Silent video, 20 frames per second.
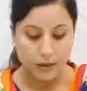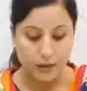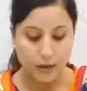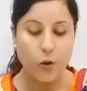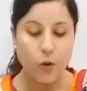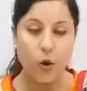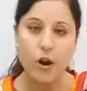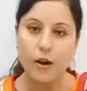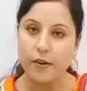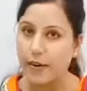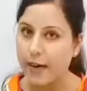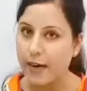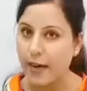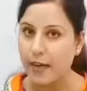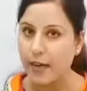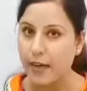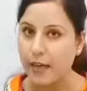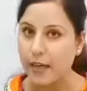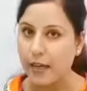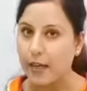
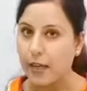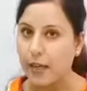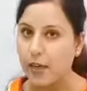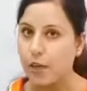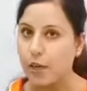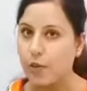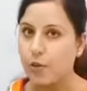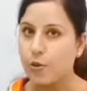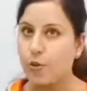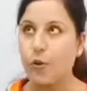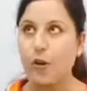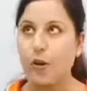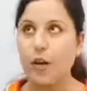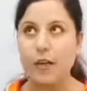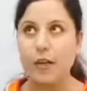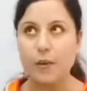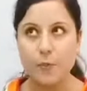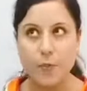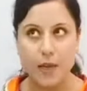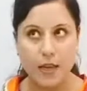already. So
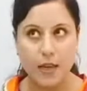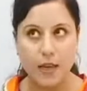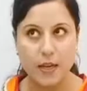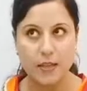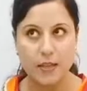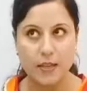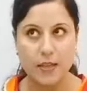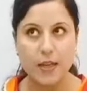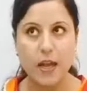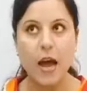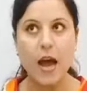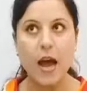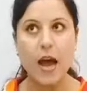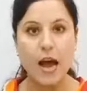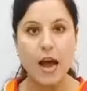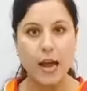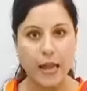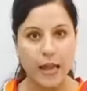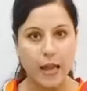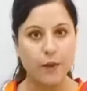it means
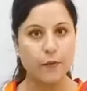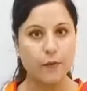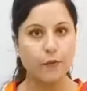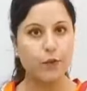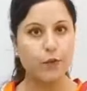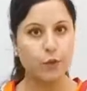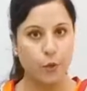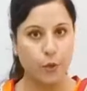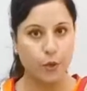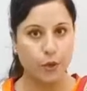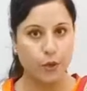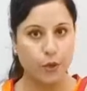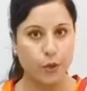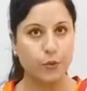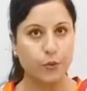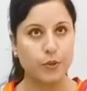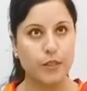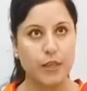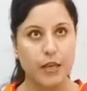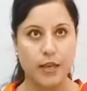I have told
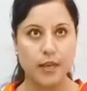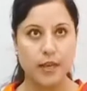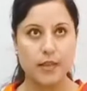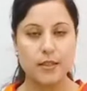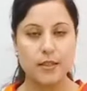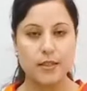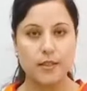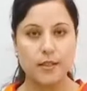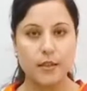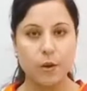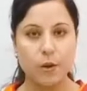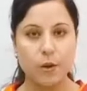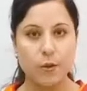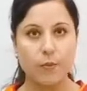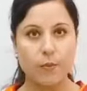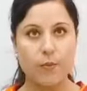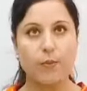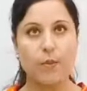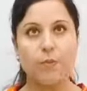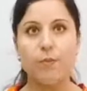you this
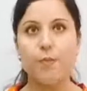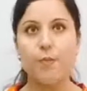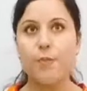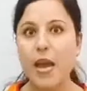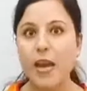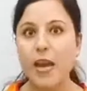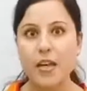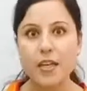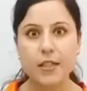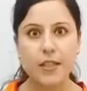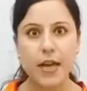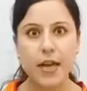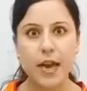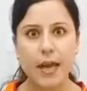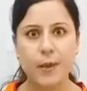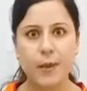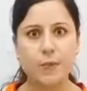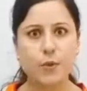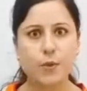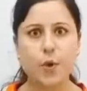many
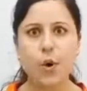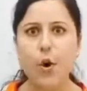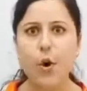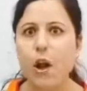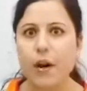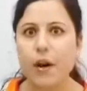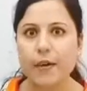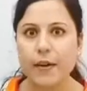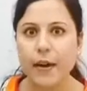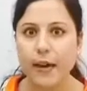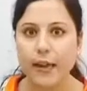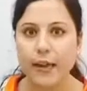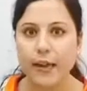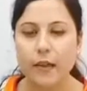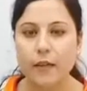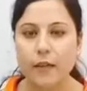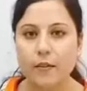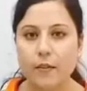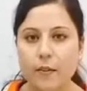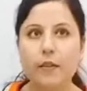times
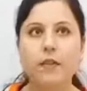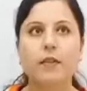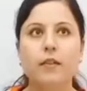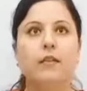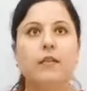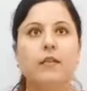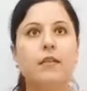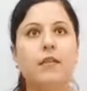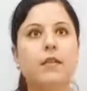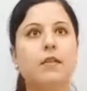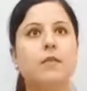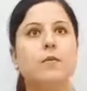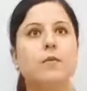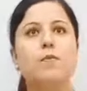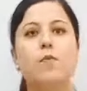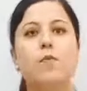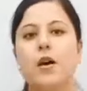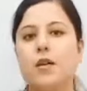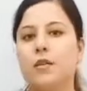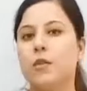already. This
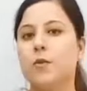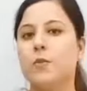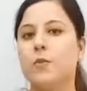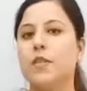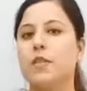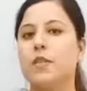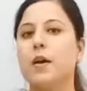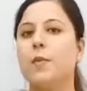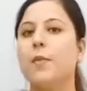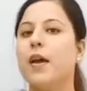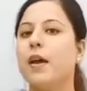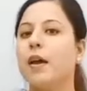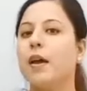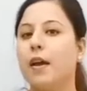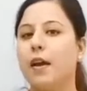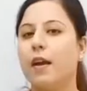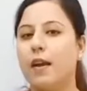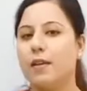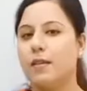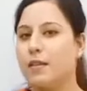must be some
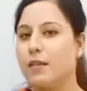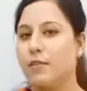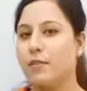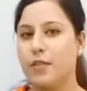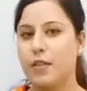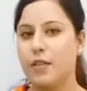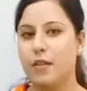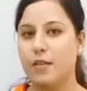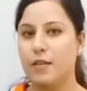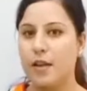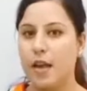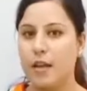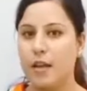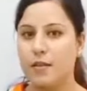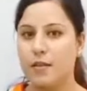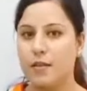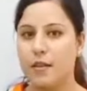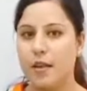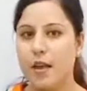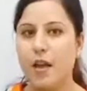aggressive
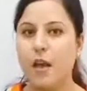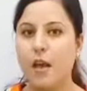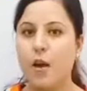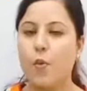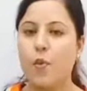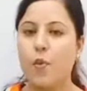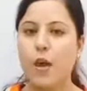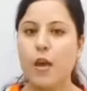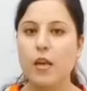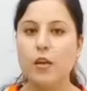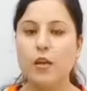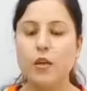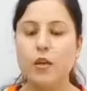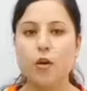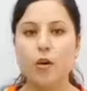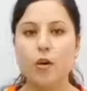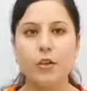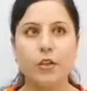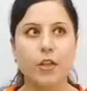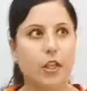sentence. When
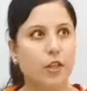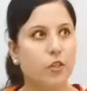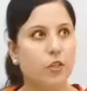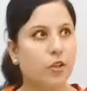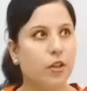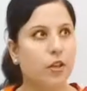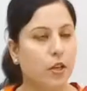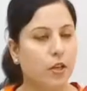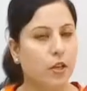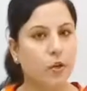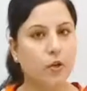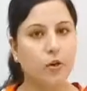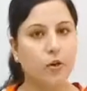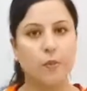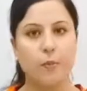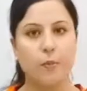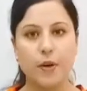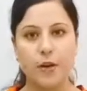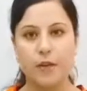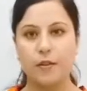your teacher and your
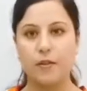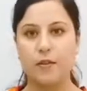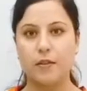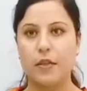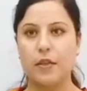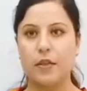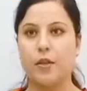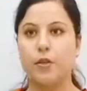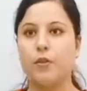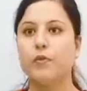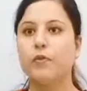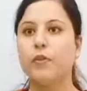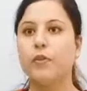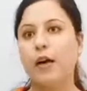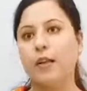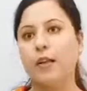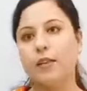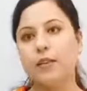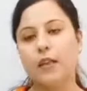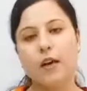mother and your
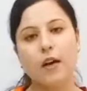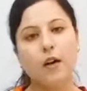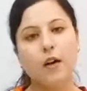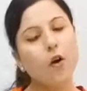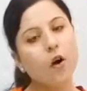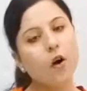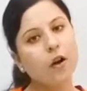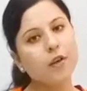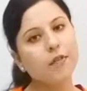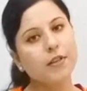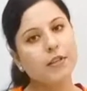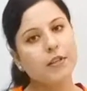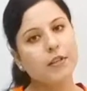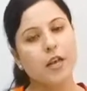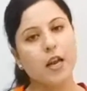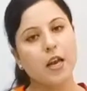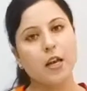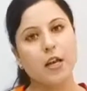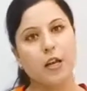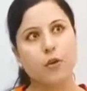father are always
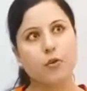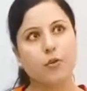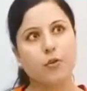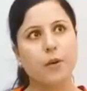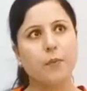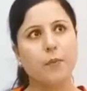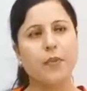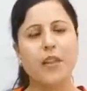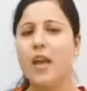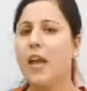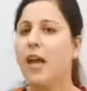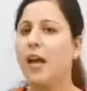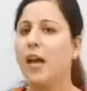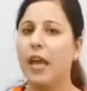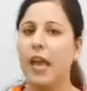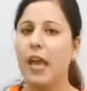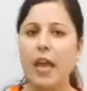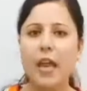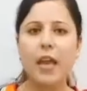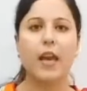telling you something
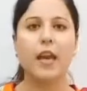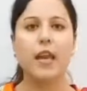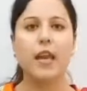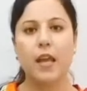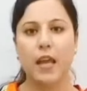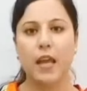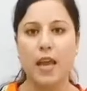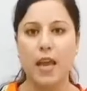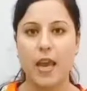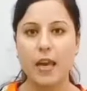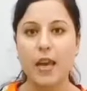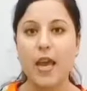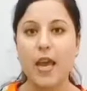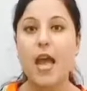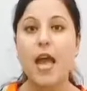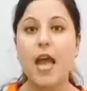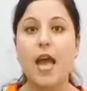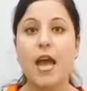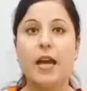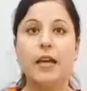again and again,
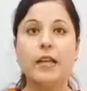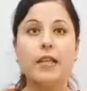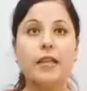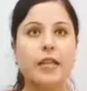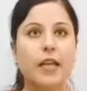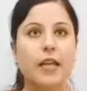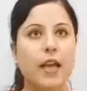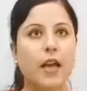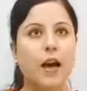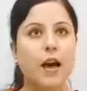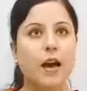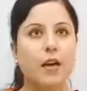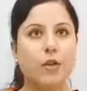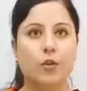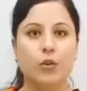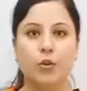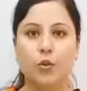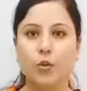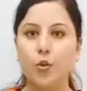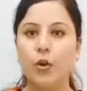and they are
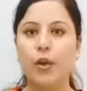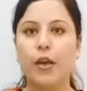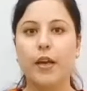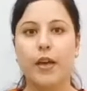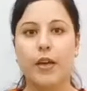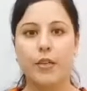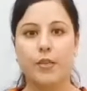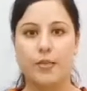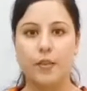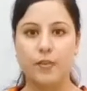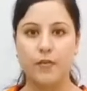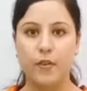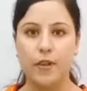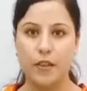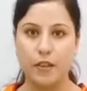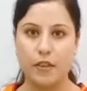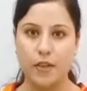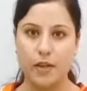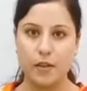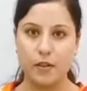so aggressive
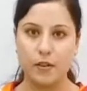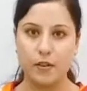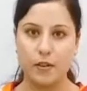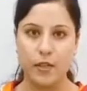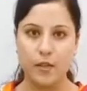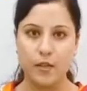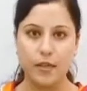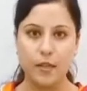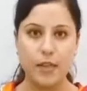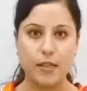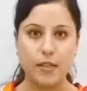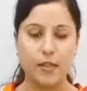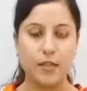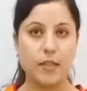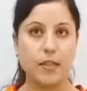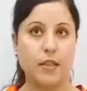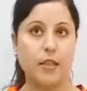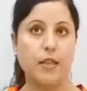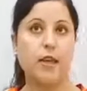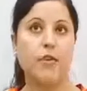in their sentences,
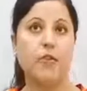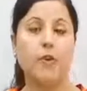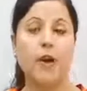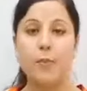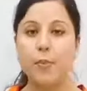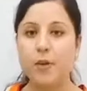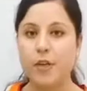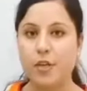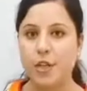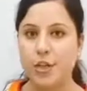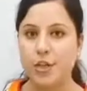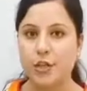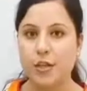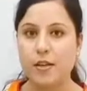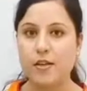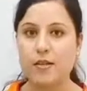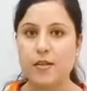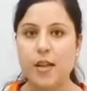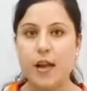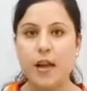in their
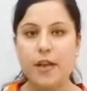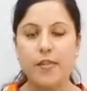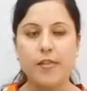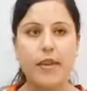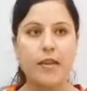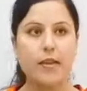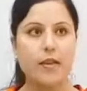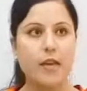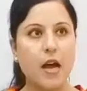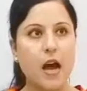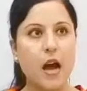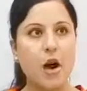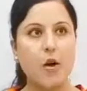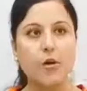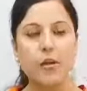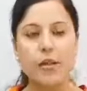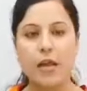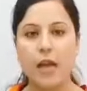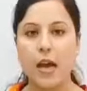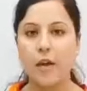repetitions, that now
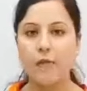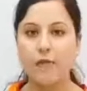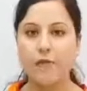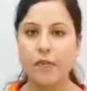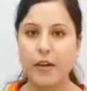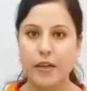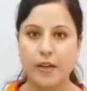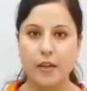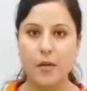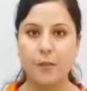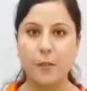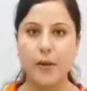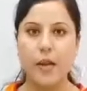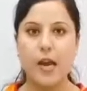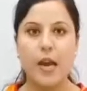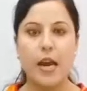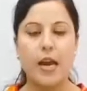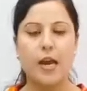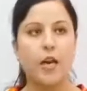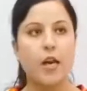they have fed up
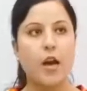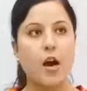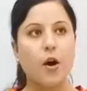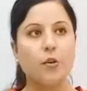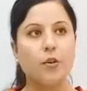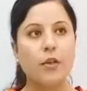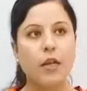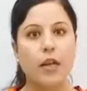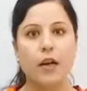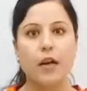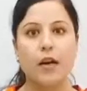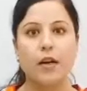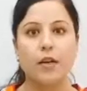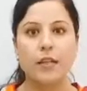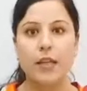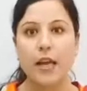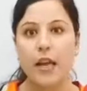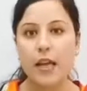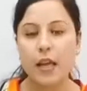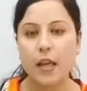and now they are
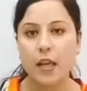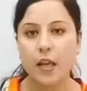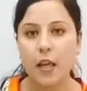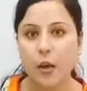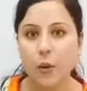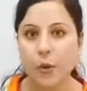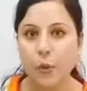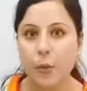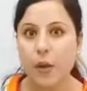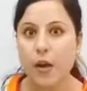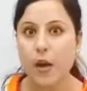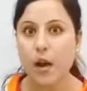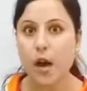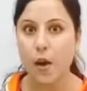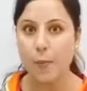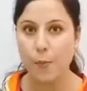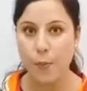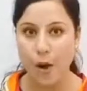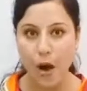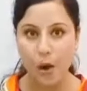telling you
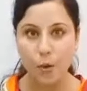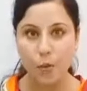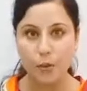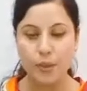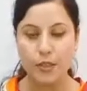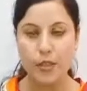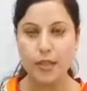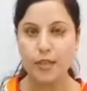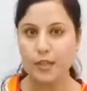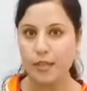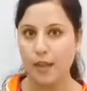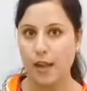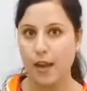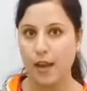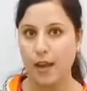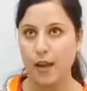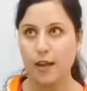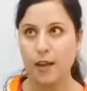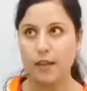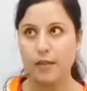about this
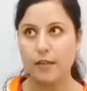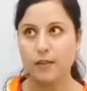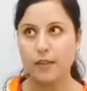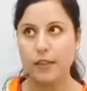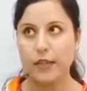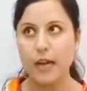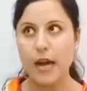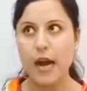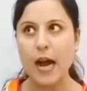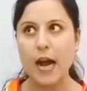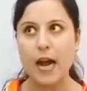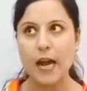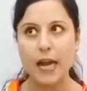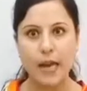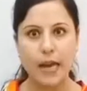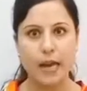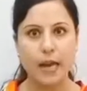thing that I